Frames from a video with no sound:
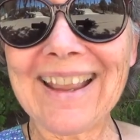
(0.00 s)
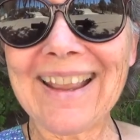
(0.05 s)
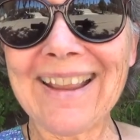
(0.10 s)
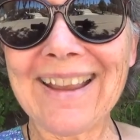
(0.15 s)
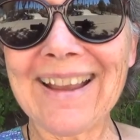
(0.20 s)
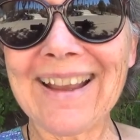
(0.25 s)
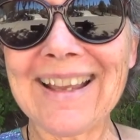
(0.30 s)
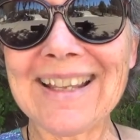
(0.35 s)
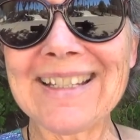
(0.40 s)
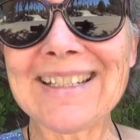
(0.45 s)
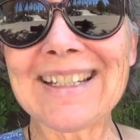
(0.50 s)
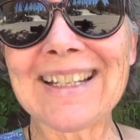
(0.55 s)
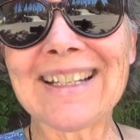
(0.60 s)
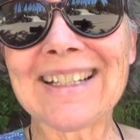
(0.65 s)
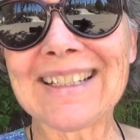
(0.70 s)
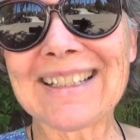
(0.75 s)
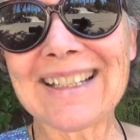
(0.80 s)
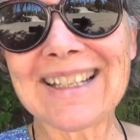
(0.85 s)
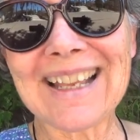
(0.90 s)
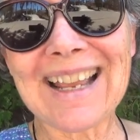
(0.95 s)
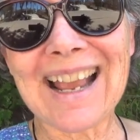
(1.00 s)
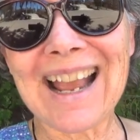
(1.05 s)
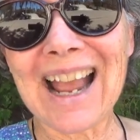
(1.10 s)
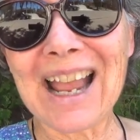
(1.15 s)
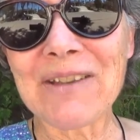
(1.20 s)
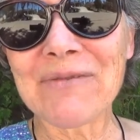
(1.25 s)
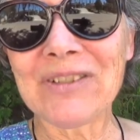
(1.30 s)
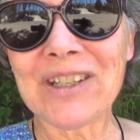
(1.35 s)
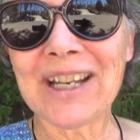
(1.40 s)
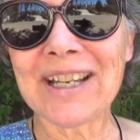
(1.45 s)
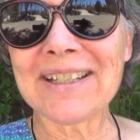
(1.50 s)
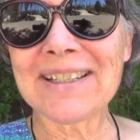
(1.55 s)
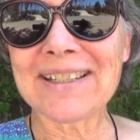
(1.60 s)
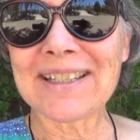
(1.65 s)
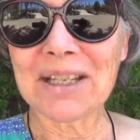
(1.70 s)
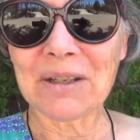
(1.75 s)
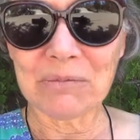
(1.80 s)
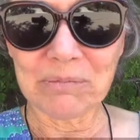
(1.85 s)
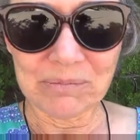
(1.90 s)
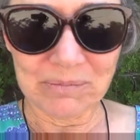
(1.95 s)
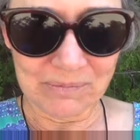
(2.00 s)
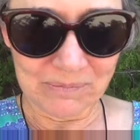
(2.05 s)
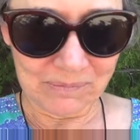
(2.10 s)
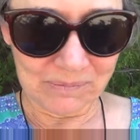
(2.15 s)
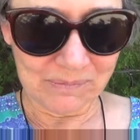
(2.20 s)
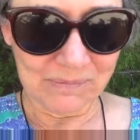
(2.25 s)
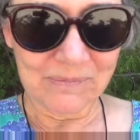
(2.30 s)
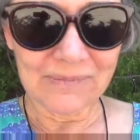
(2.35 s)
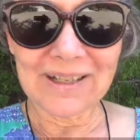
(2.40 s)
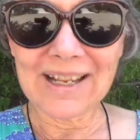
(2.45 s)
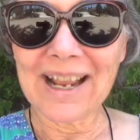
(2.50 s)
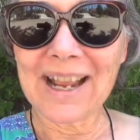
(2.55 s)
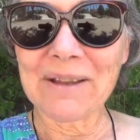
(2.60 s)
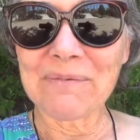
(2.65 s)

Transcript: And uh, I've done some,